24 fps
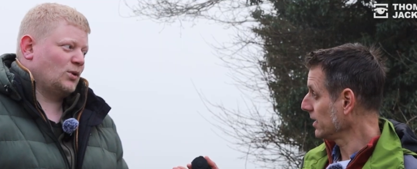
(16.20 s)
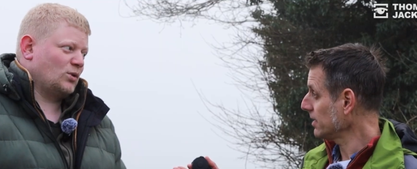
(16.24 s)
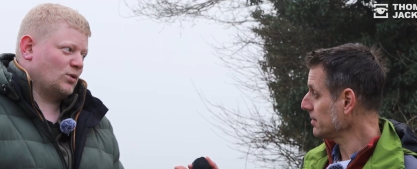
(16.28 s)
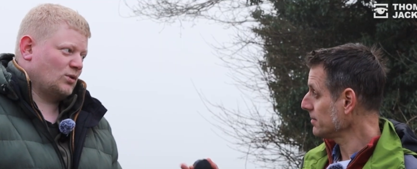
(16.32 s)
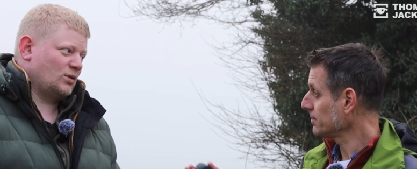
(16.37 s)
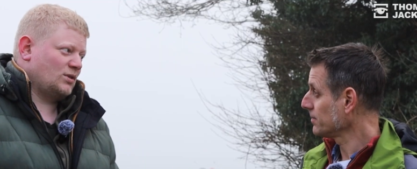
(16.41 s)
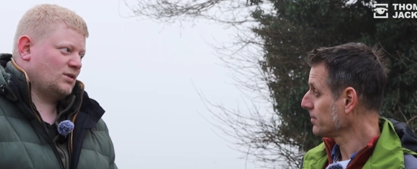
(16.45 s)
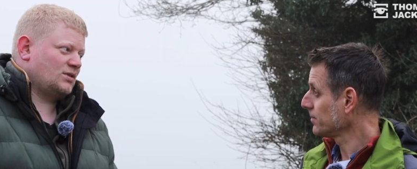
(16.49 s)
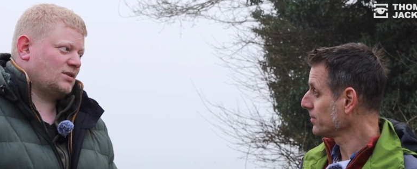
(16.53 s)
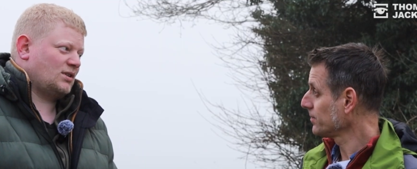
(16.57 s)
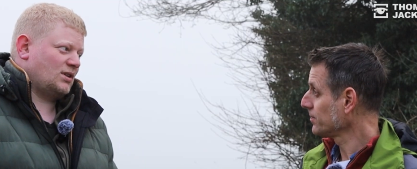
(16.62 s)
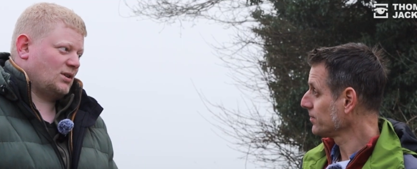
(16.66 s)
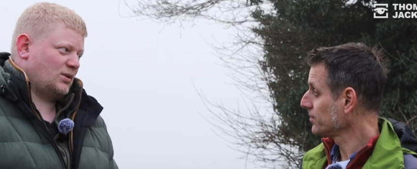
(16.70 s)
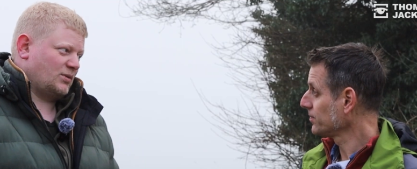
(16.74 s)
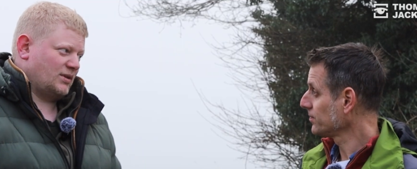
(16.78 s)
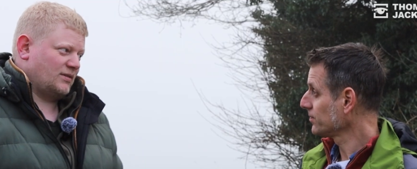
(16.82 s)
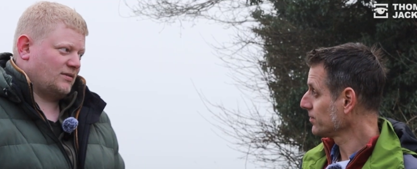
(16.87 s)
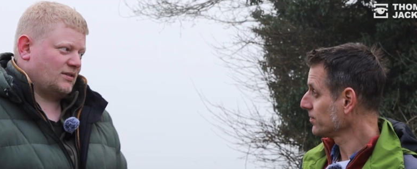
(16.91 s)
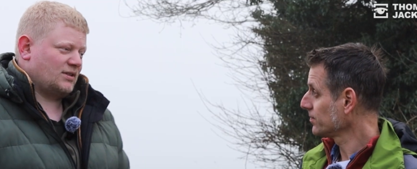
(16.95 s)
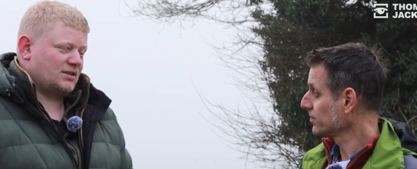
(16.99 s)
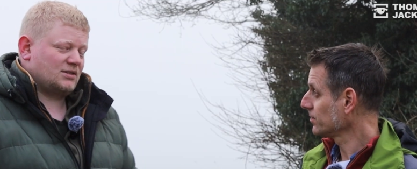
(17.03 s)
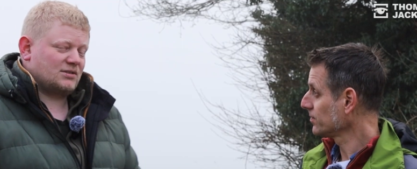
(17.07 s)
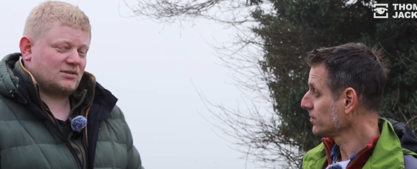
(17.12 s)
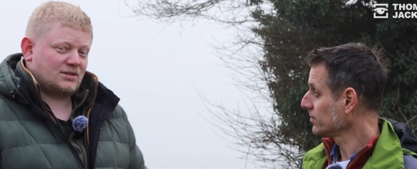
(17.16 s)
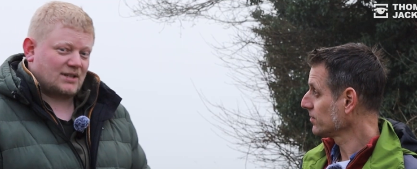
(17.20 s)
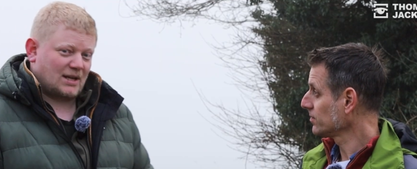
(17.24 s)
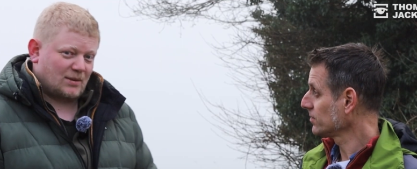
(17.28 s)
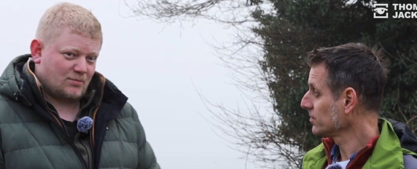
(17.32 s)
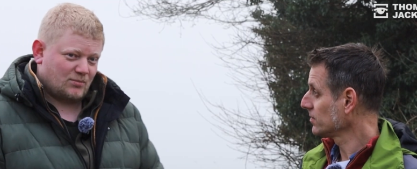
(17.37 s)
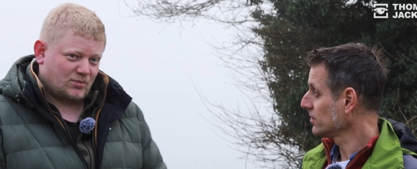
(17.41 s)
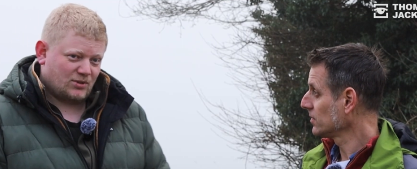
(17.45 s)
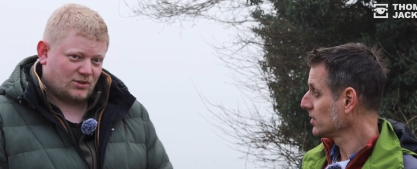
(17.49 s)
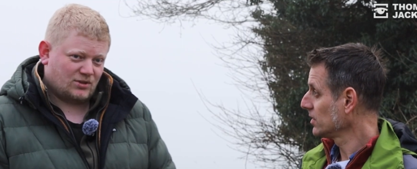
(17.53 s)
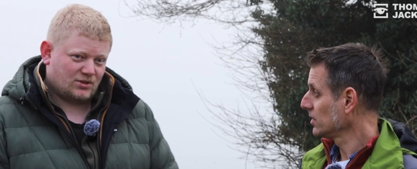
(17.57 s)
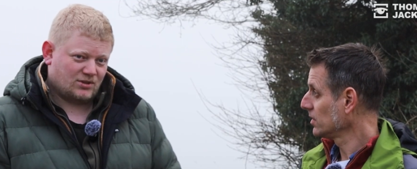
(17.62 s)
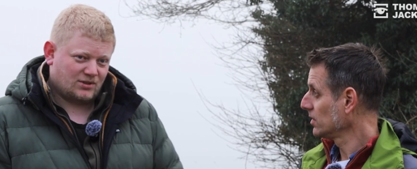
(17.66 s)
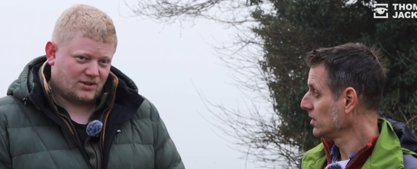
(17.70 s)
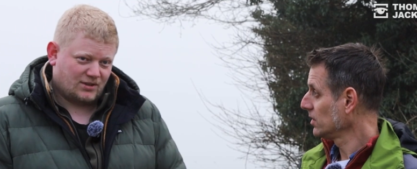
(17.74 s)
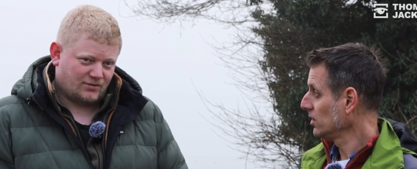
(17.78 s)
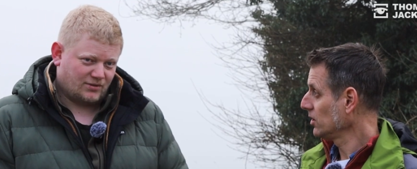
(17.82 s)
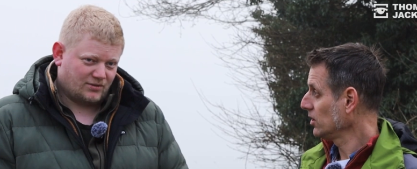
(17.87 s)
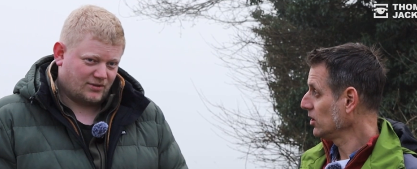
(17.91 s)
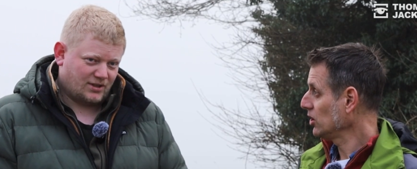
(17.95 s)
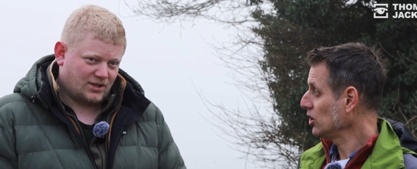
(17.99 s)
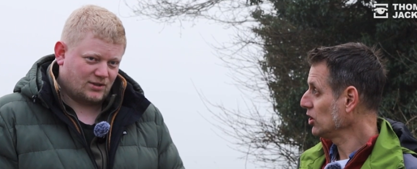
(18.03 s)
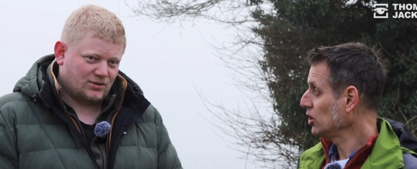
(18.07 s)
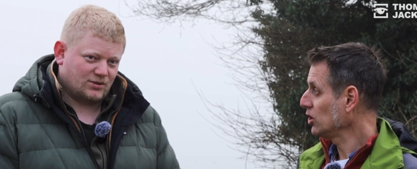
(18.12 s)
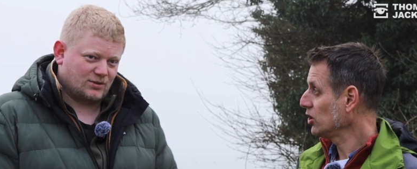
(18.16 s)
Speaker 1: yeah? Noise Equivalent Temperature
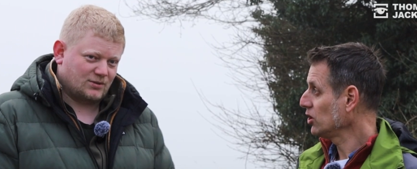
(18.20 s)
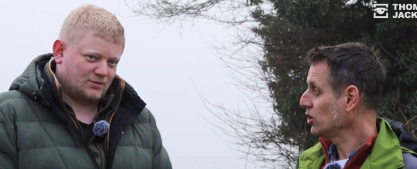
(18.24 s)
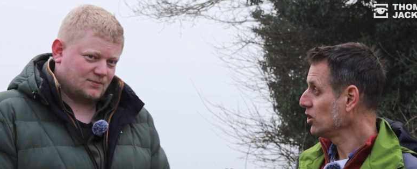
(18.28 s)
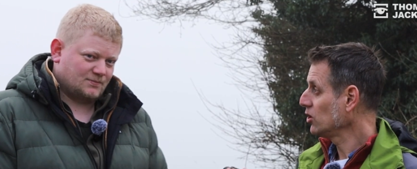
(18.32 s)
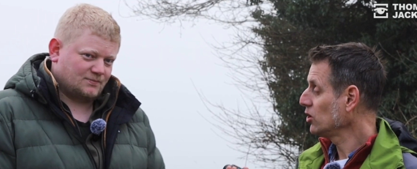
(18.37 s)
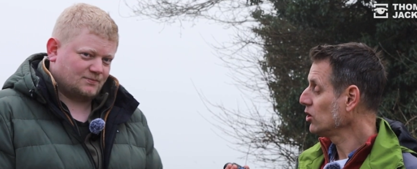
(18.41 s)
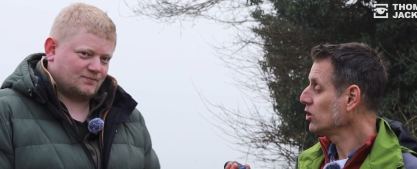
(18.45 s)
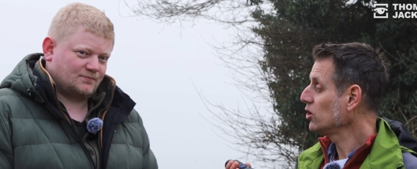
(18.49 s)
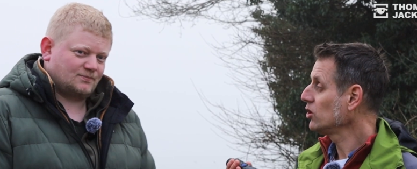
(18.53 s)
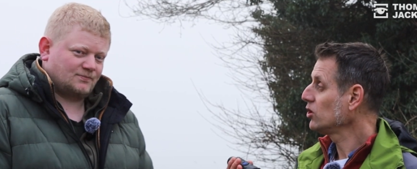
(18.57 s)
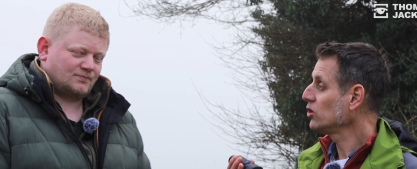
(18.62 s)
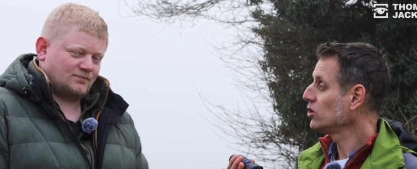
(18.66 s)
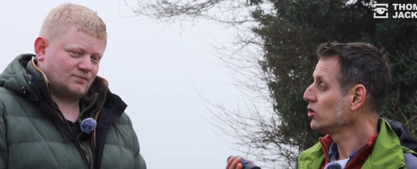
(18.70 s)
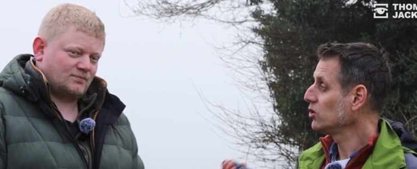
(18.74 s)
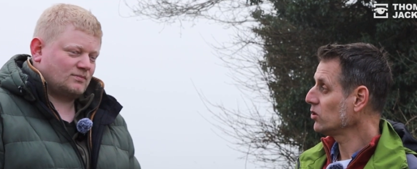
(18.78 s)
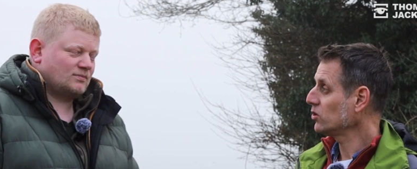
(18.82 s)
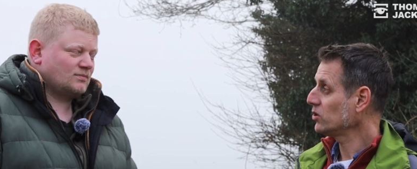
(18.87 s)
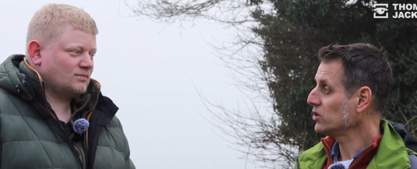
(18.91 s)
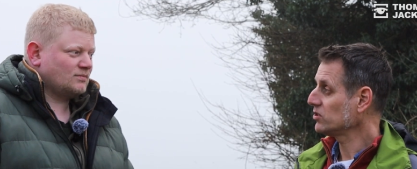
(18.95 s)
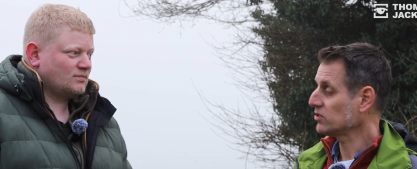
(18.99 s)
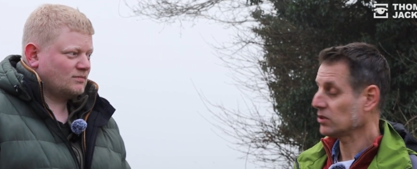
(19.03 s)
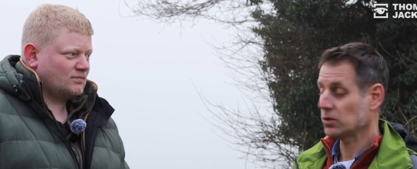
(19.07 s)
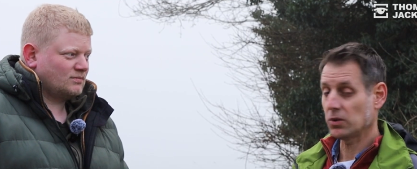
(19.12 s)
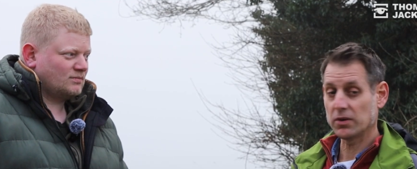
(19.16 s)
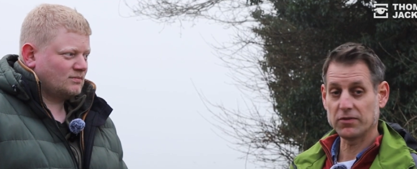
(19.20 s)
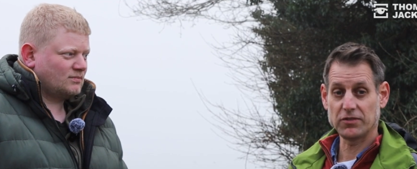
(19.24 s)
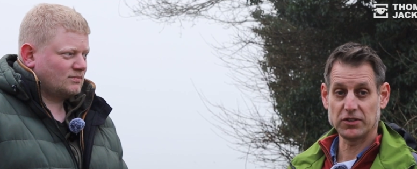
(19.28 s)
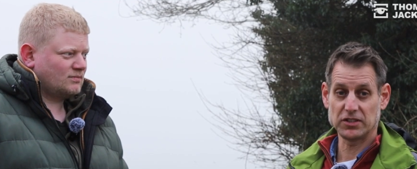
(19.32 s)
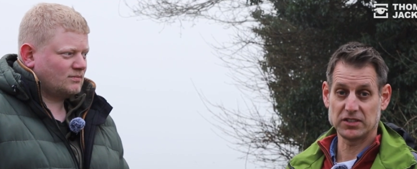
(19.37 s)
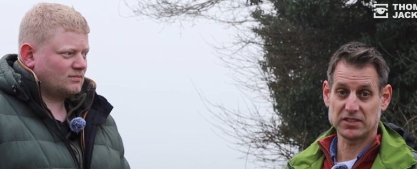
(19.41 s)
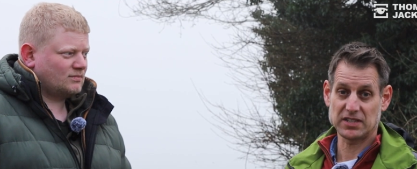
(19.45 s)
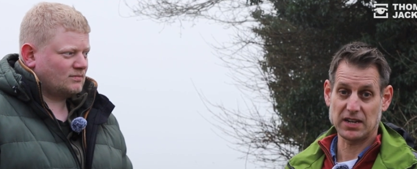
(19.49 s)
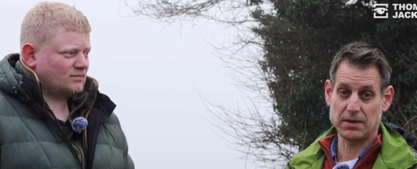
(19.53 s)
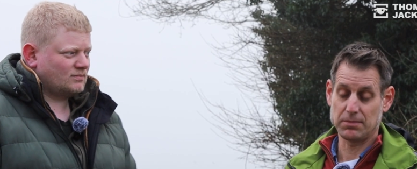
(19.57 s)
Differential. Noise Equivalent